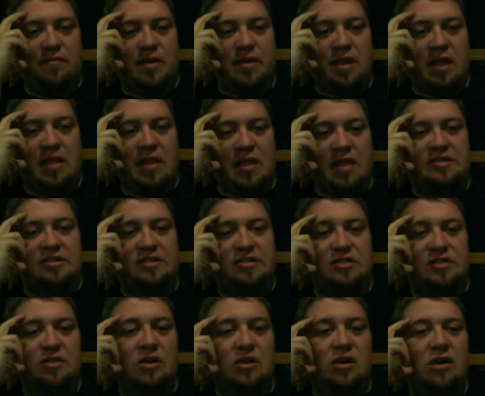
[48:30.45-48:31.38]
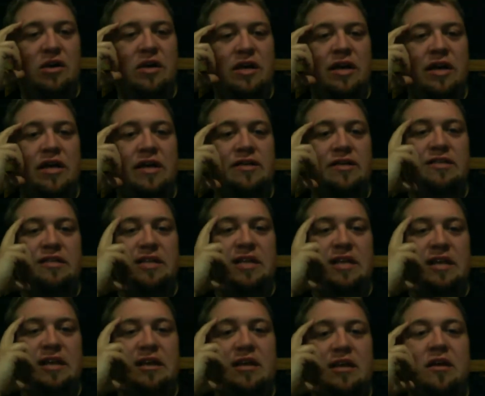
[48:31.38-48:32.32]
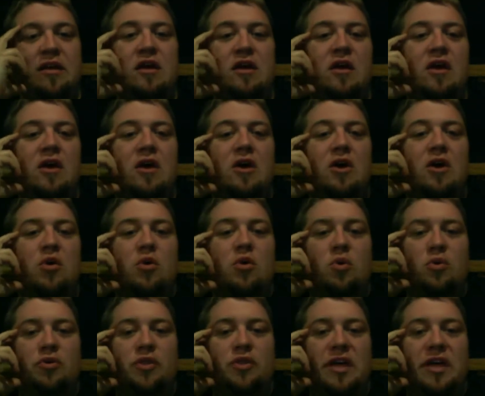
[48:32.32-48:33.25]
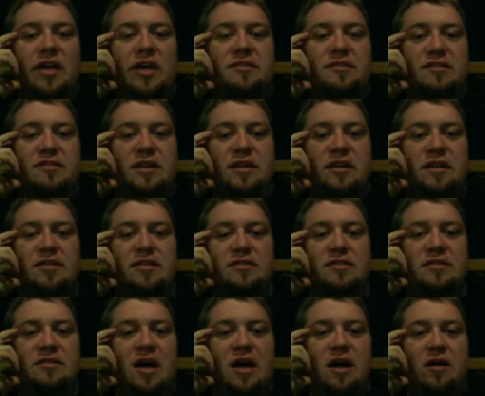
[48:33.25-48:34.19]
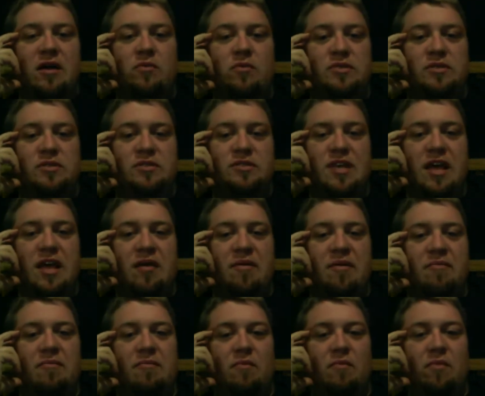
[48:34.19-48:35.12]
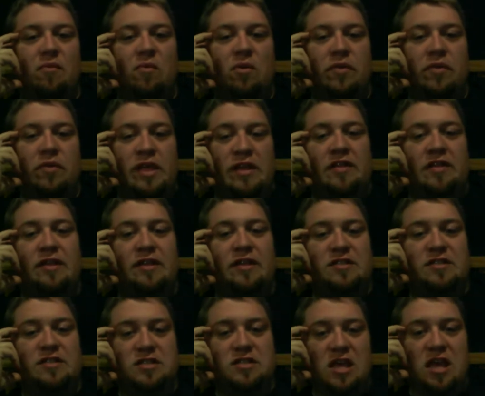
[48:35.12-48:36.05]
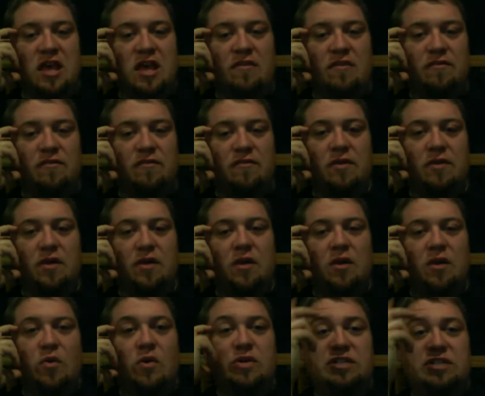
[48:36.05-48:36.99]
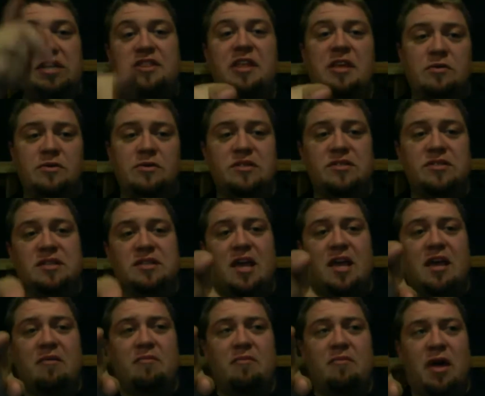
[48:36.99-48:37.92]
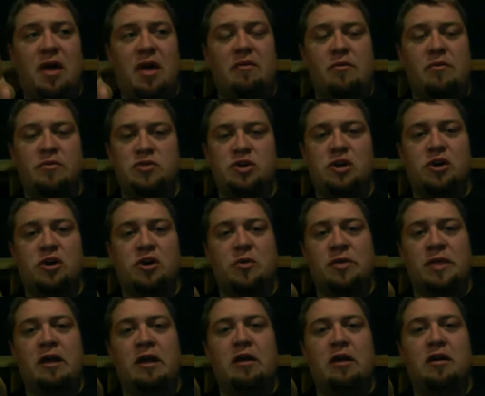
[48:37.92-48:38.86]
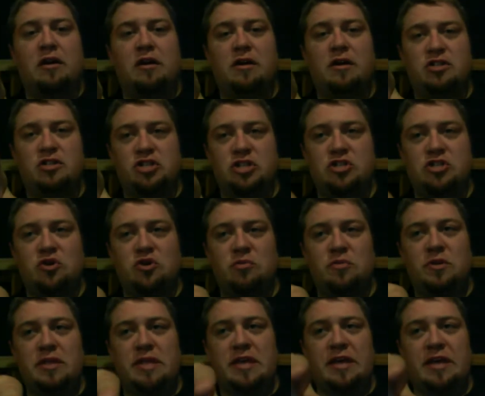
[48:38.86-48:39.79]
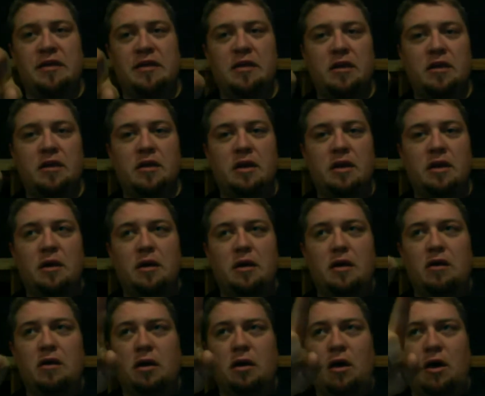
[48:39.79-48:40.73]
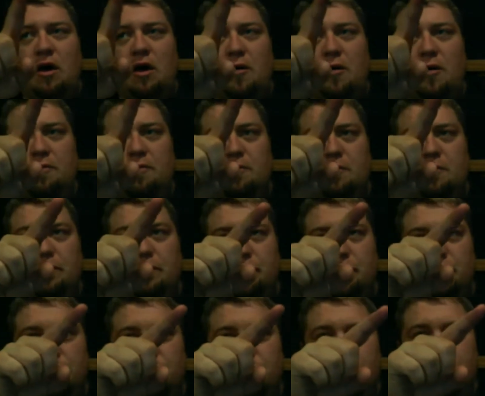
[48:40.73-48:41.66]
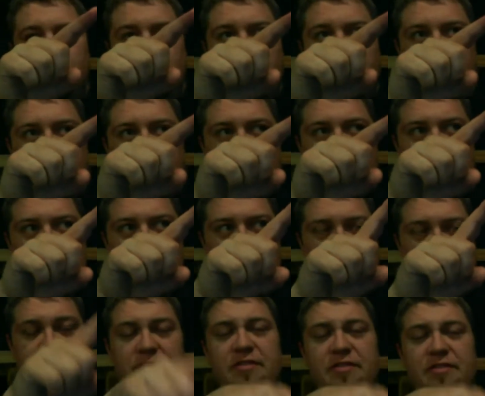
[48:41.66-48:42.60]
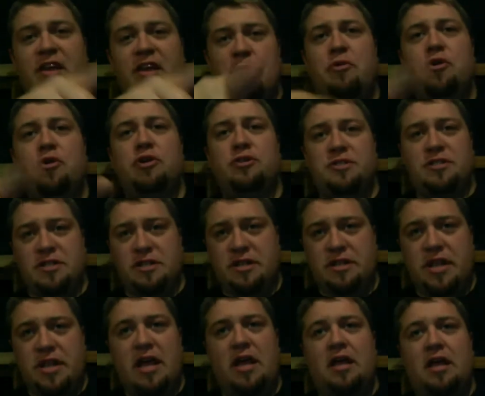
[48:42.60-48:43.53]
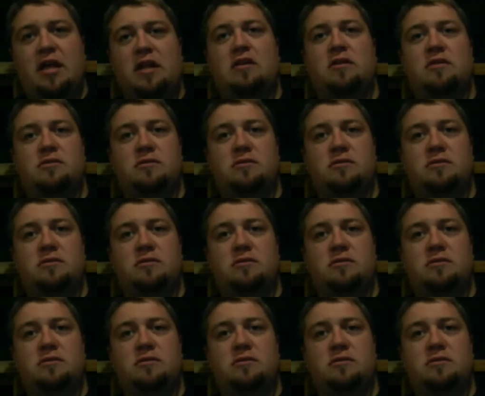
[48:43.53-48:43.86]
he lasted as long as he did. Cool thing is that his doc was the same that did his sleeve, which I think was the same. I was talking with Erica. She told me that the same person that